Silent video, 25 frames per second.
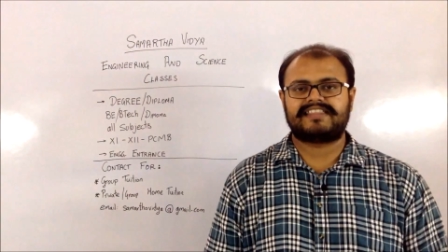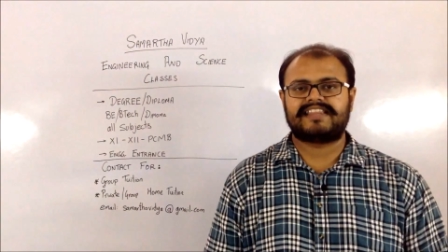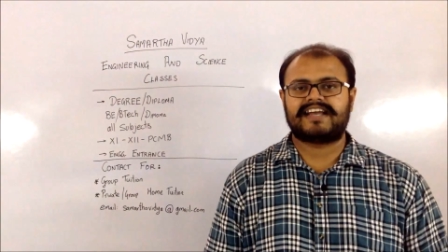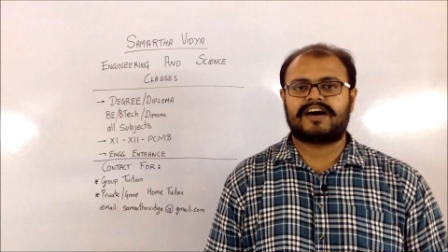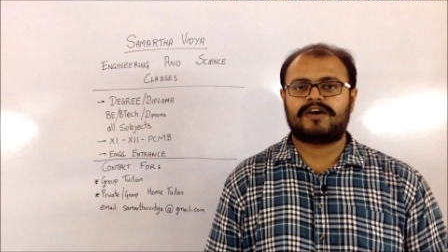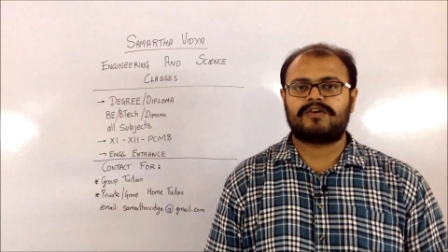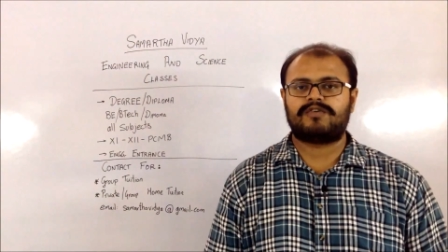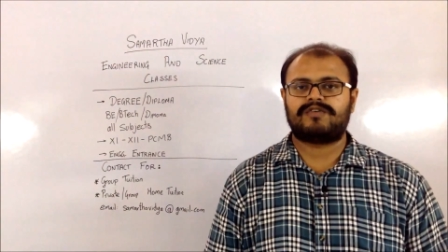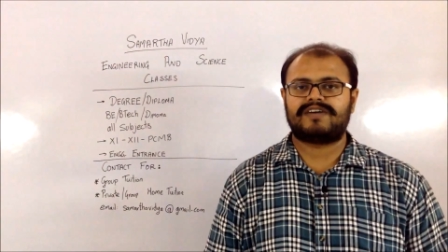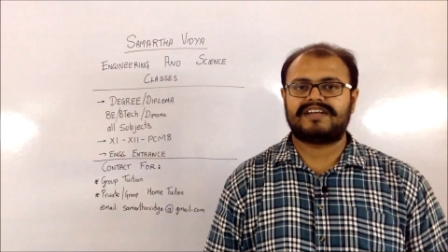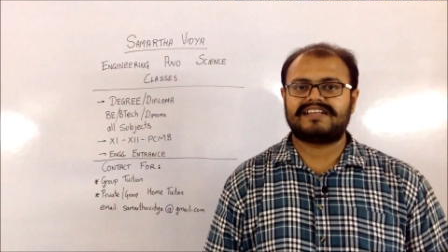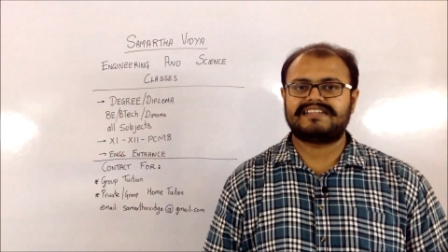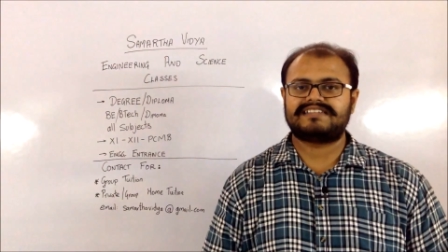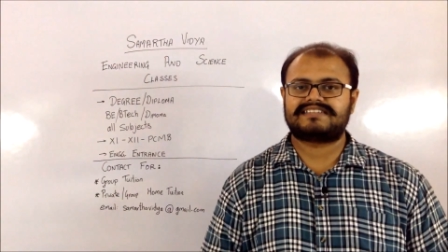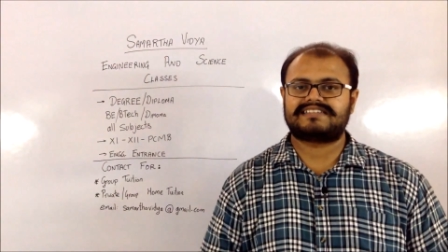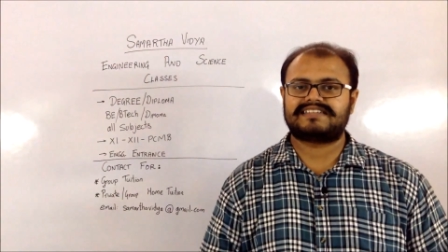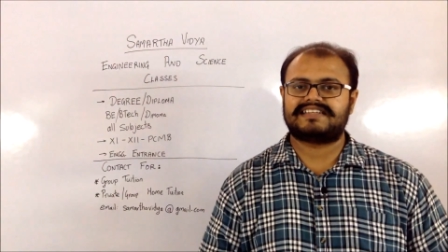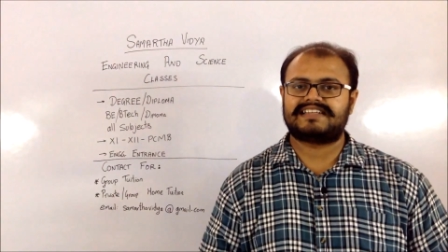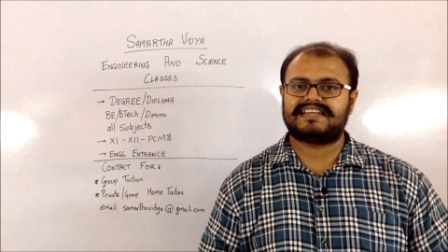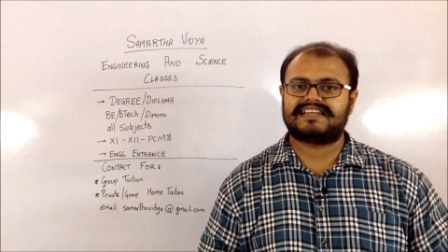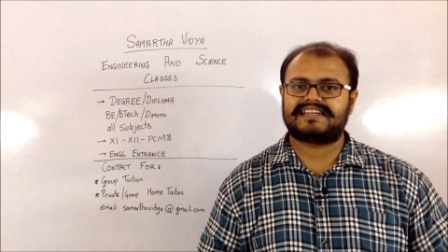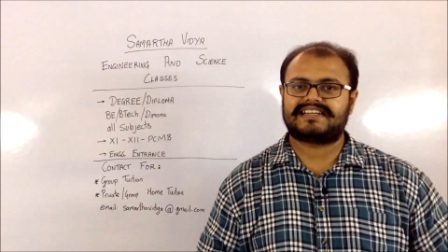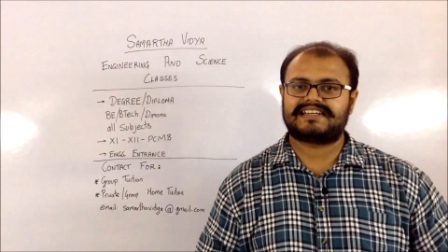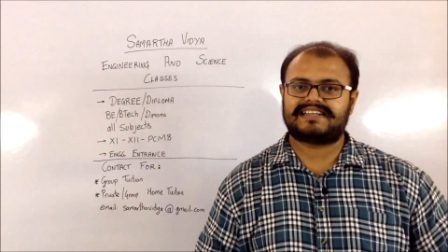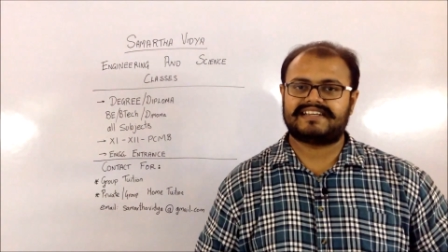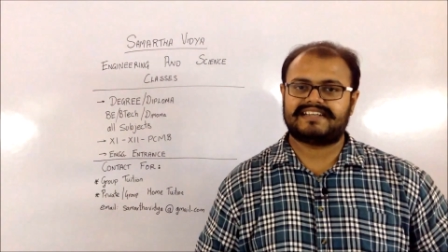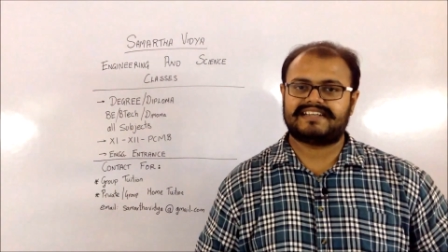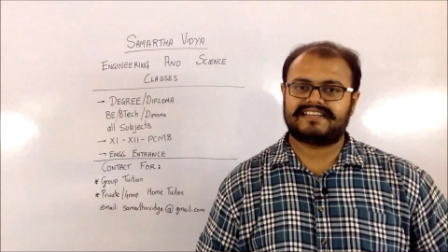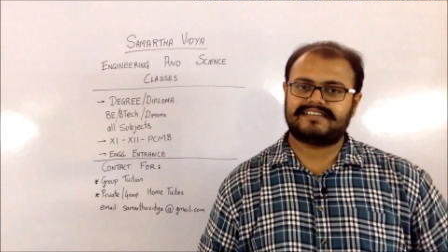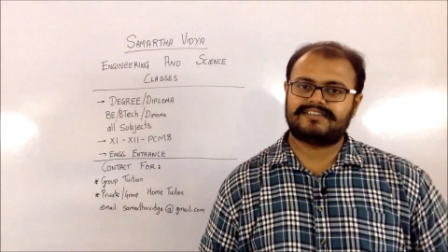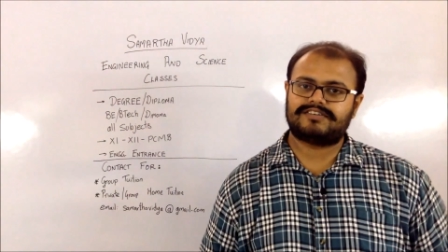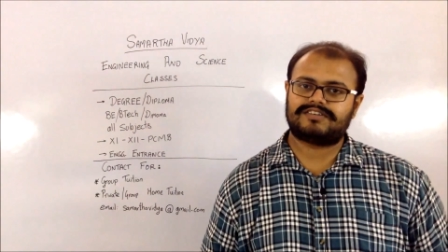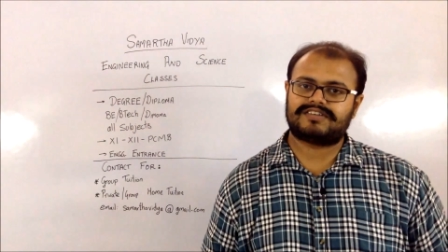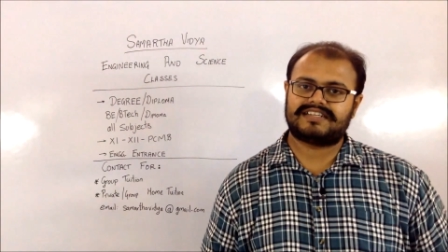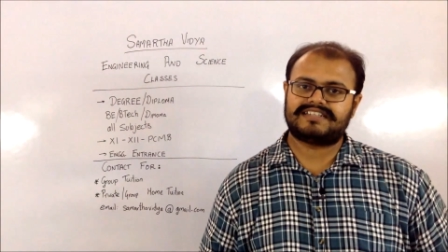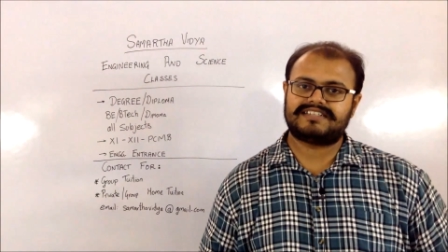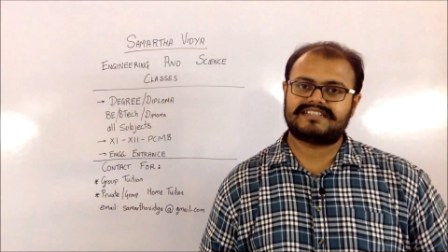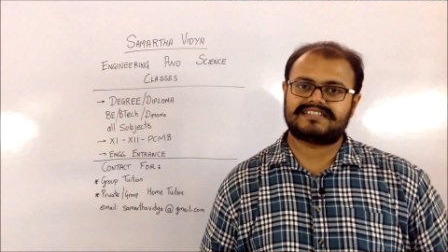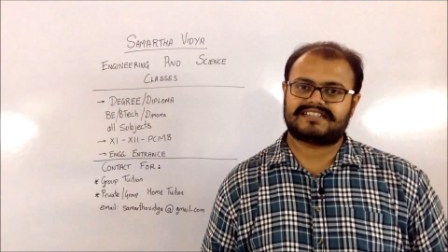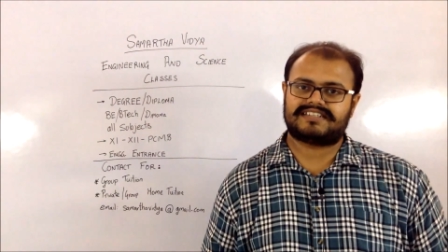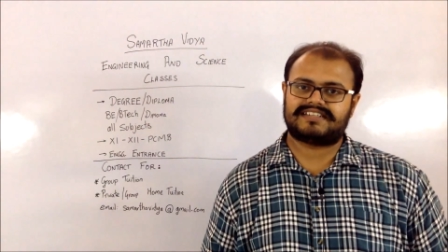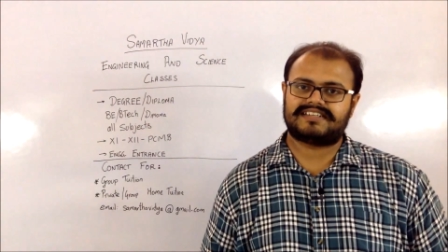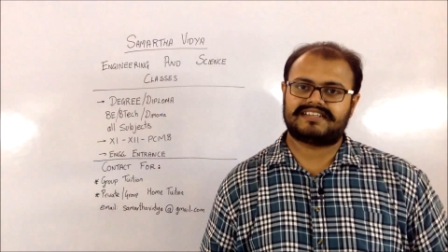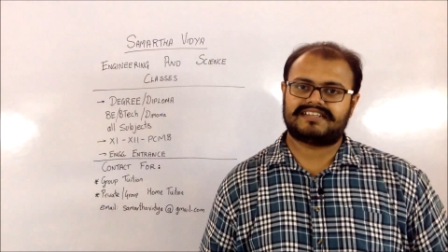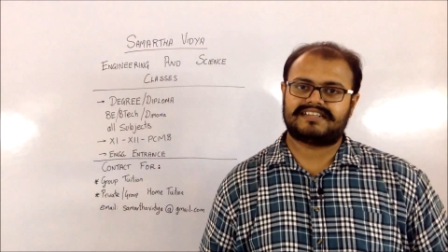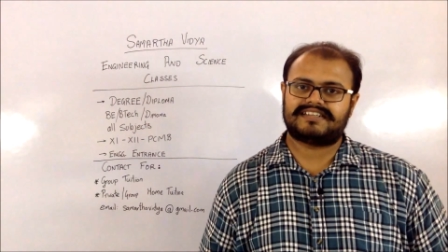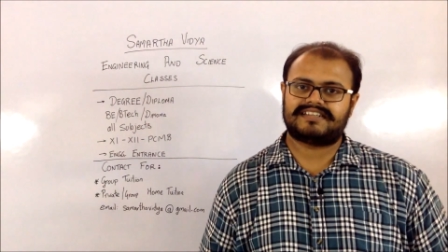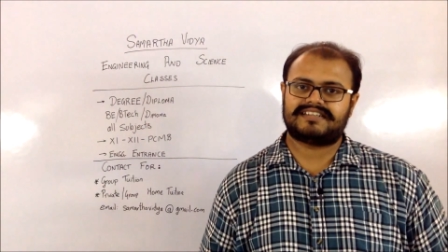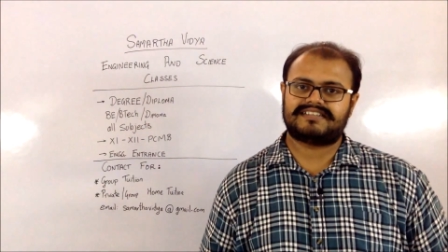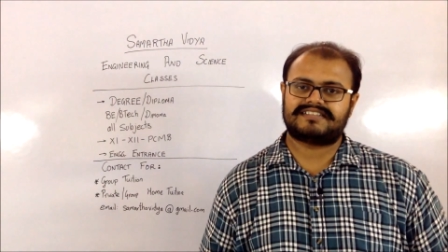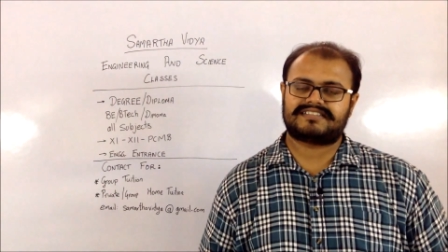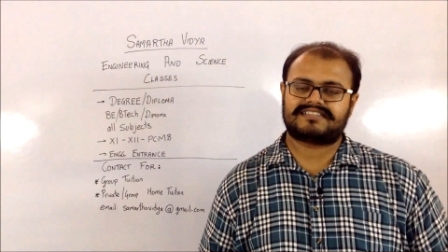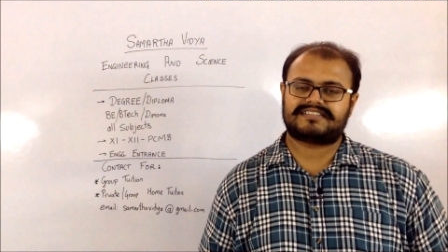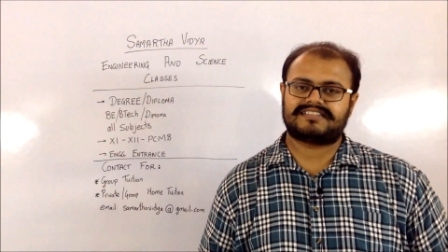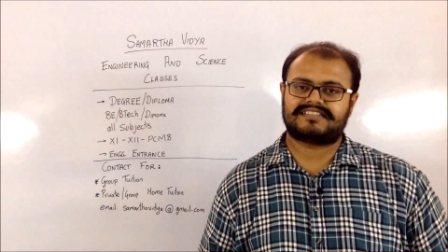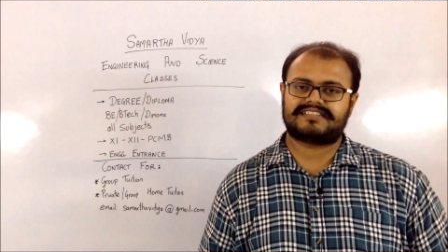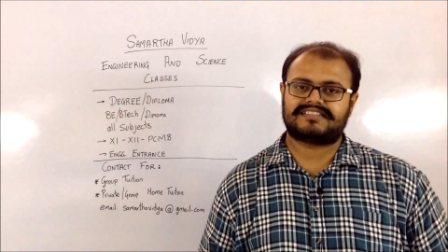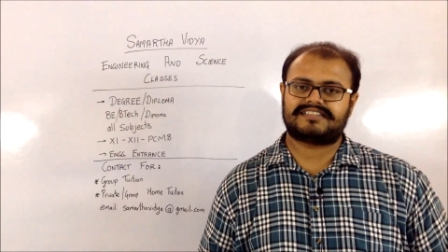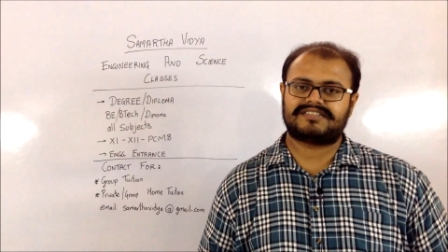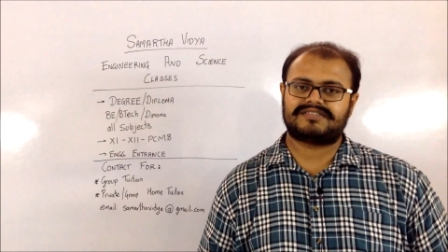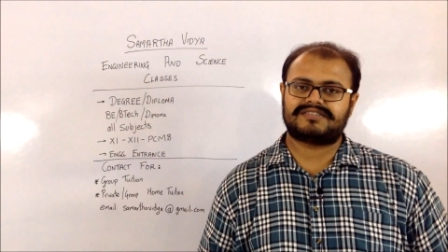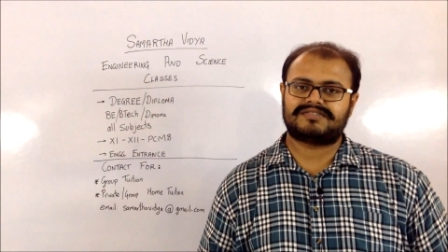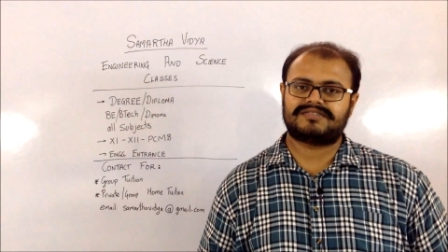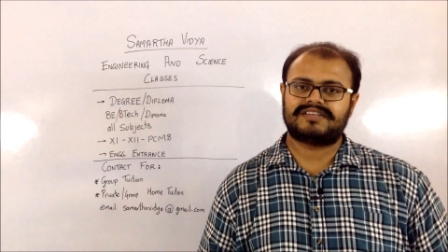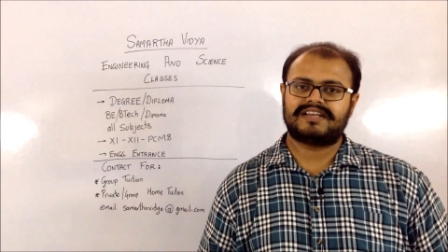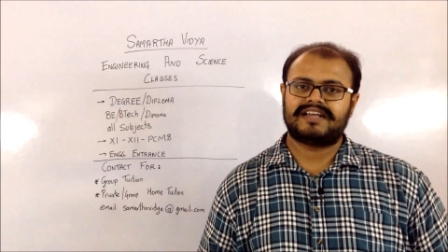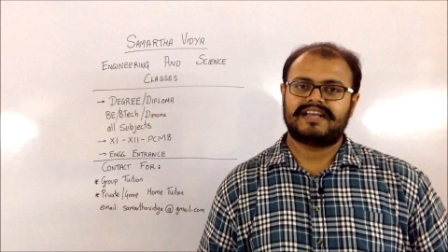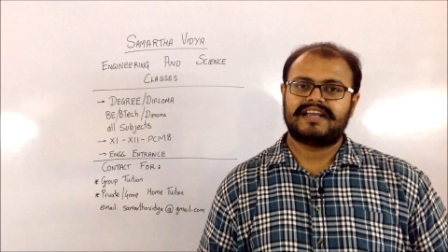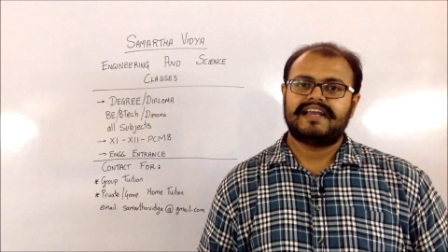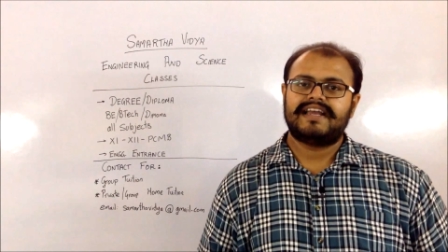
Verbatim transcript: Now while selecting your engineering institute,